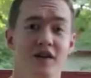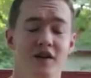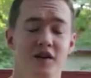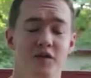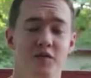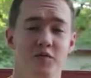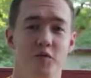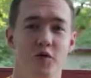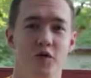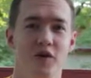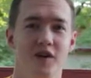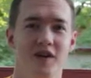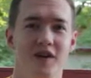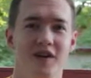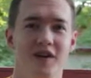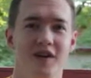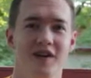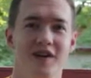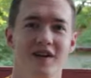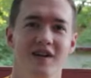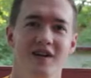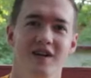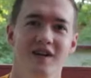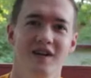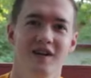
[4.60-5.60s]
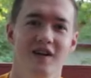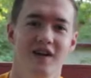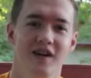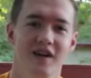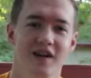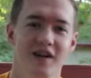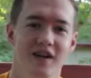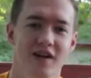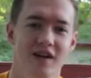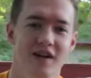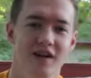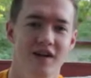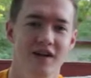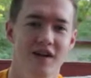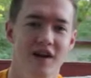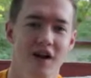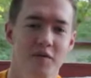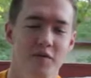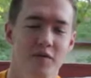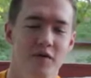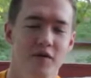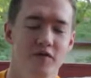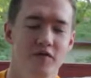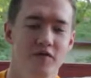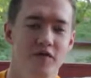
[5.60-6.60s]
Good morning.
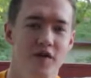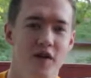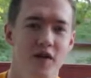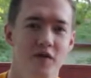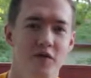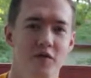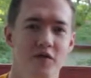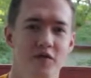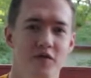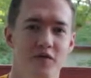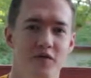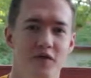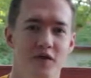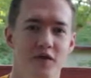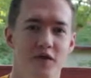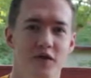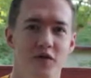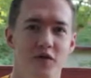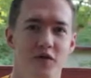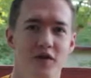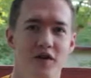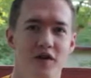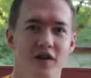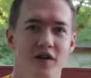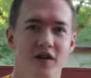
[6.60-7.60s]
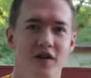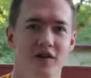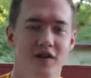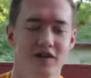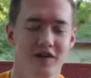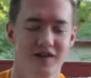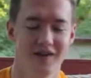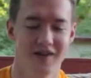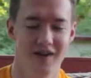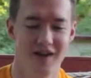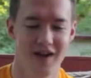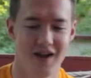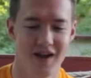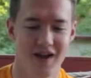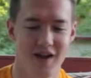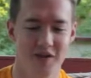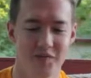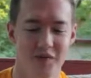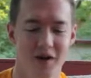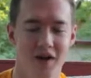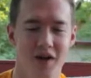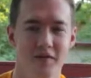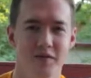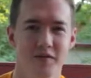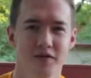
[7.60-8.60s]
I'm a follower of the Lord, and
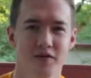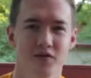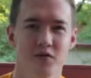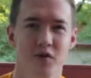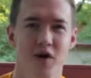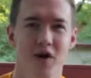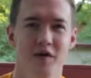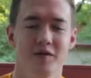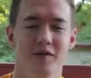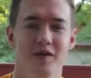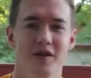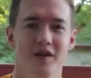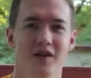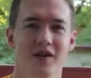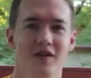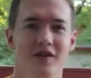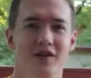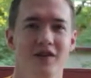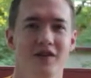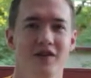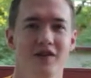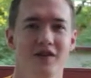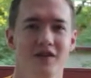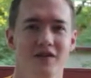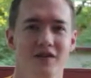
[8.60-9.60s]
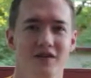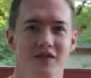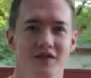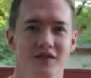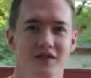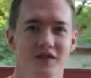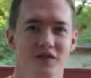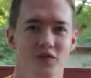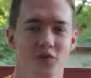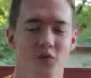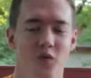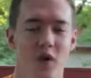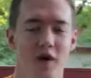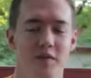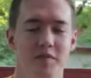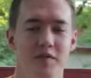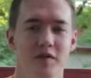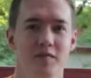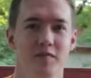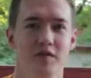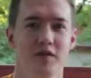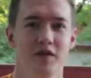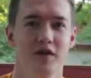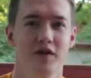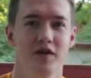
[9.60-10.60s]
my name is Ryan McKeel. This is y b
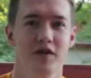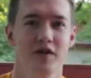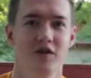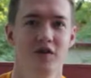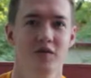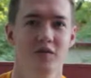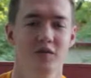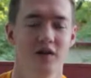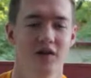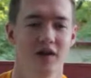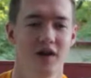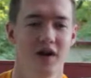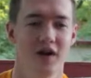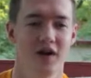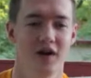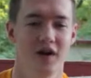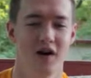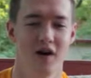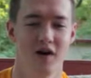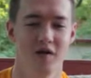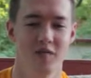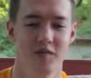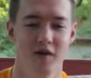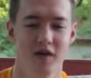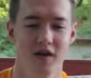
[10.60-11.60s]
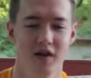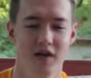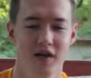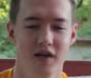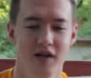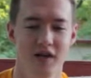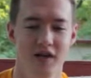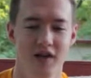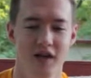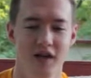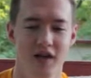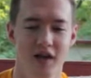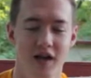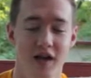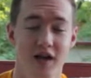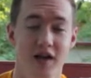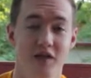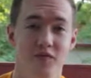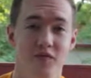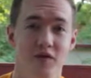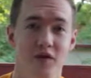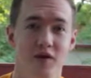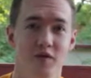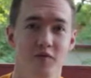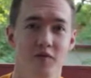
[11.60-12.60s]
merely human dot com and the
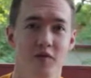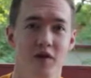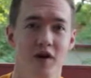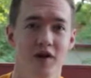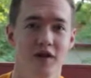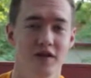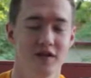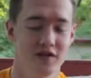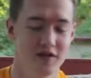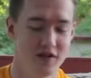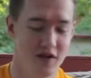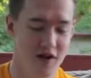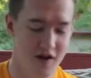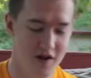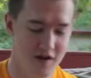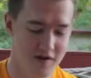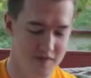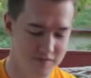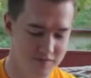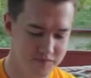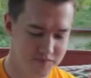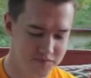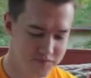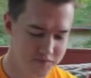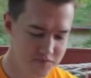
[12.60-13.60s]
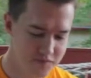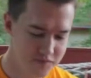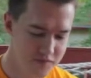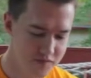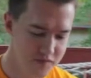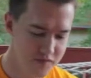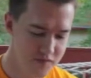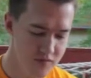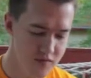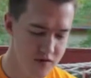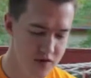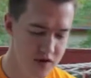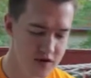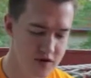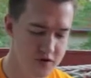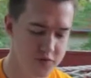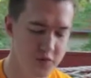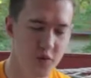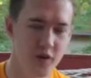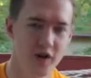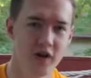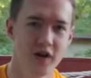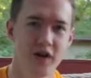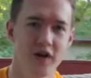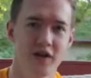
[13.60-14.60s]
video blog that's on it. This
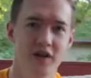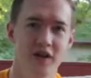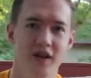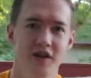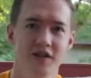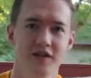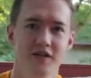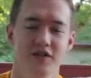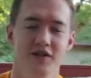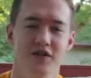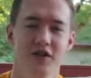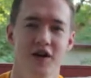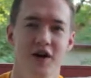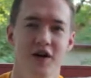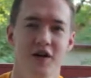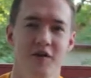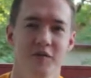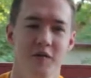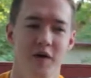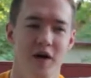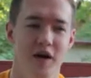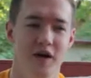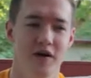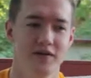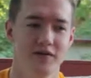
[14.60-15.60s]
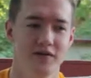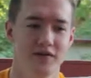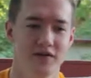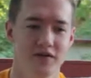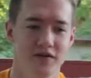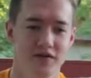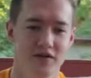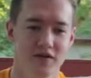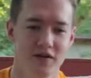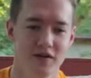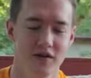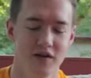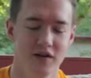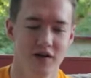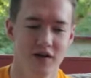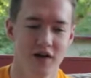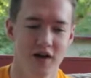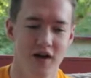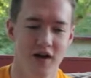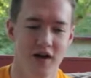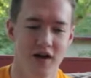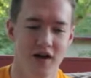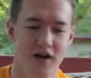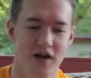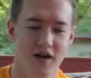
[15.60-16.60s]
morning I'd like to talk about
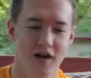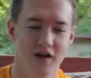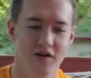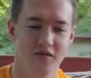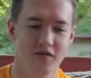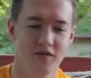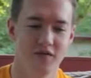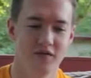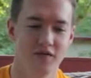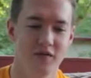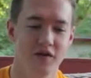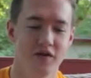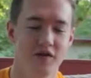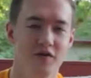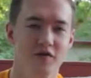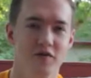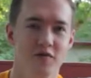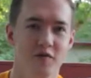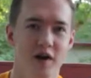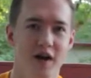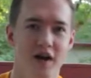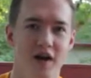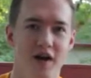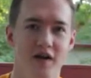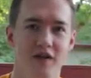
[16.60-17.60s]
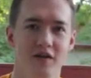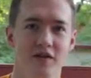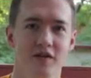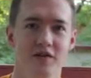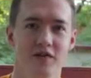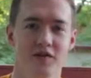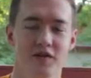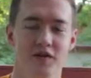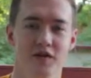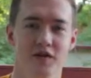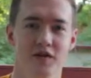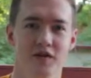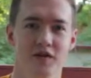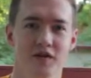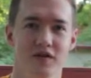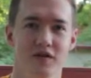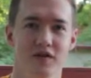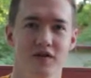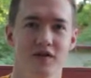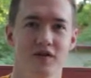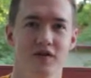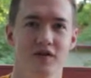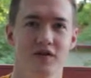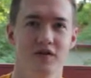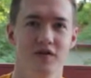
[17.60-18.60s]
uh, fear of man
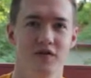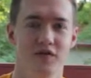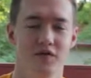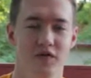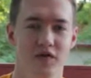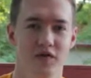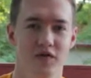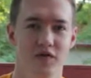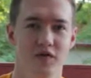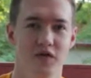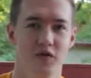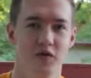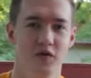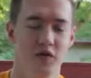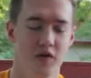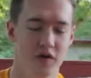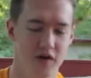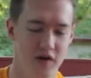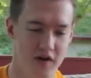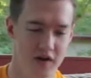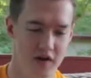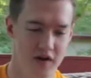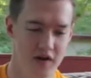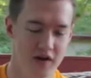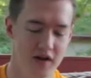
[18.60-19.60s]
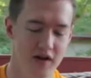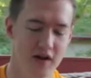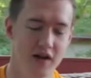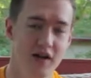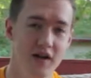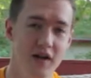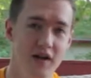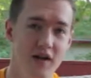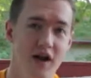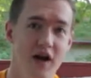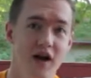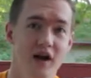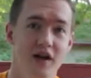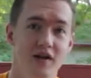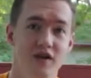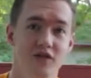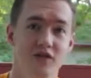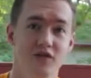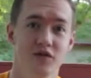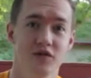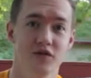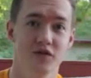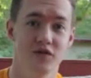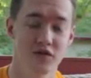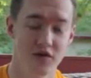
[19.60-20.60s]
versus the fear of the Lord. Uh,
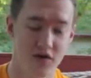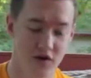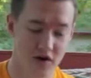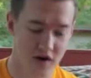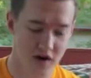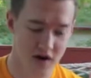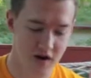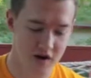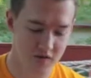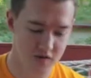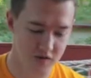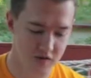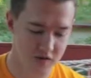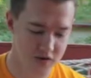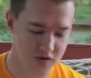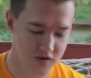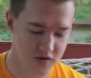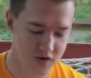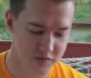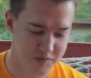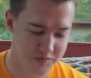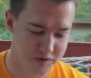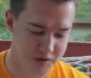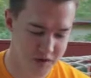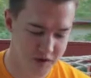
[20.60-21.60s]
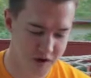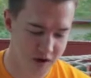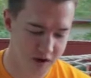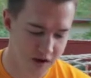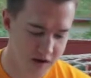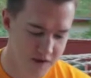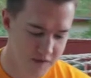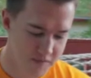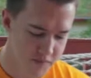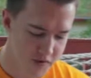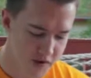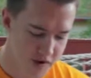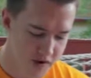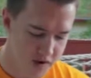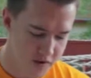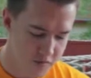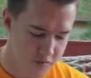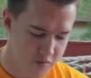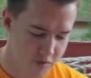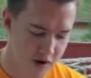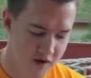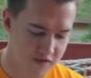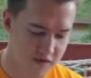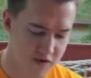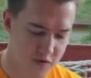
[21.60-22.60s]
so I'll start off with scripture.
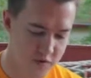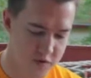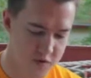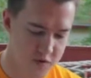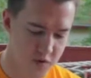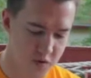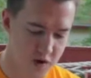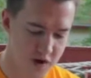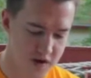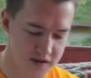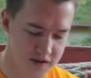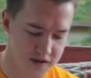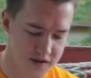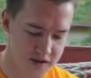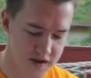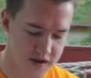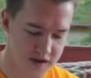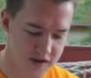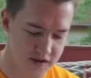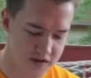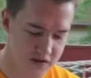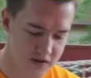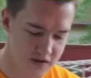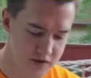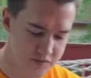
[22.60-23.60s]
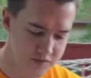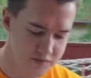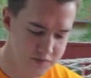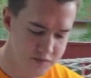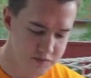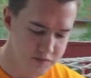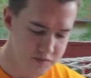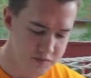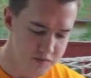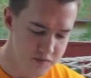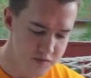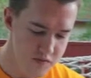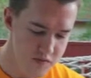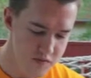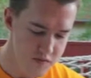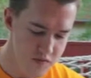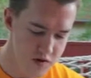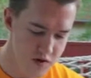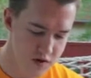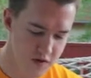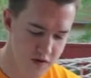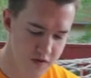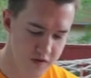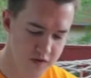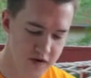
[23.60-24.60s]
Proverbs one says,
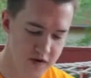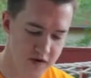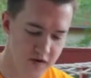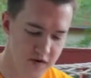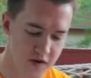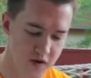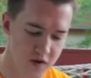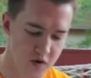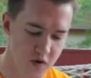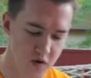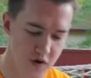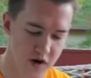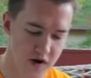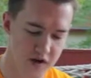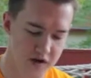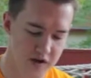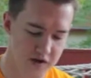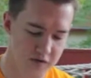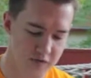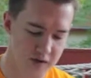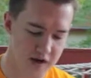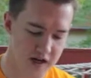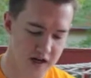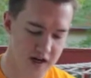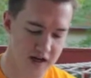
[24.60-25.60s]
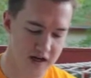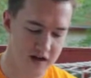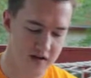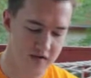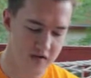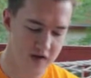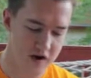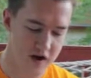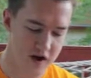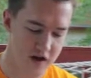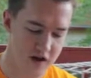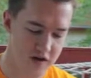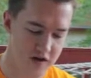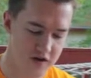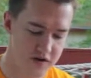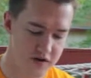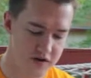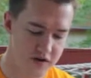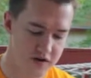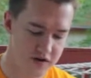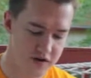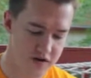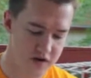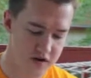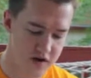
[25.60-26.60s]
"The fear of the Lord is the beginning of knowledge,
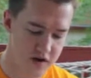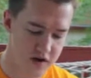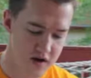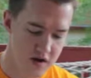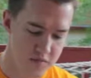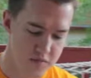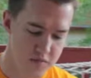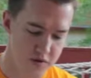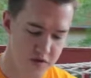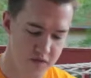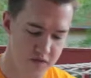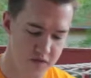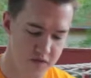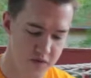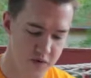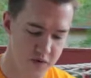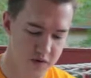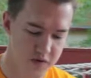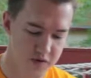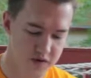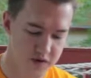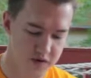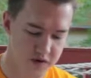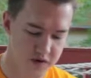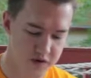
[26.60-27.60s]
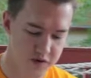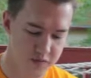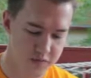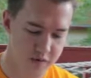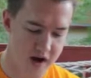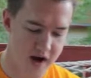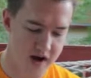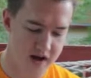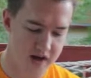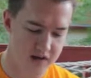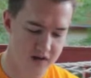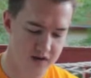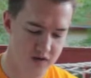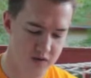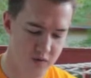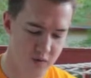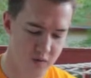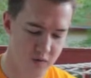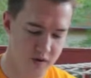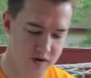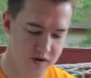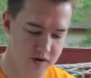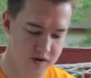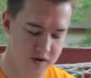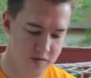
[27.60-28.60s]
but fools despise
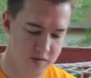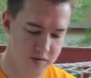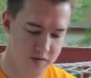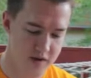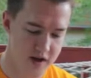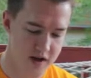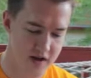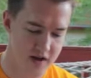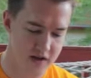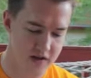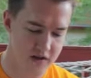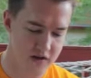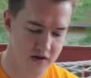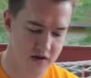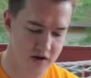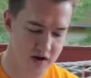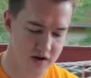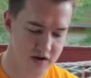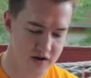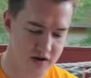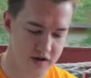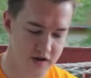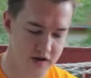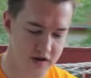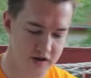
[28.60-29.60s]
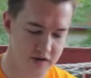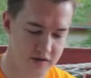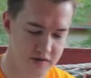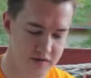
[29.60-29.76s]
wisdom and instruction."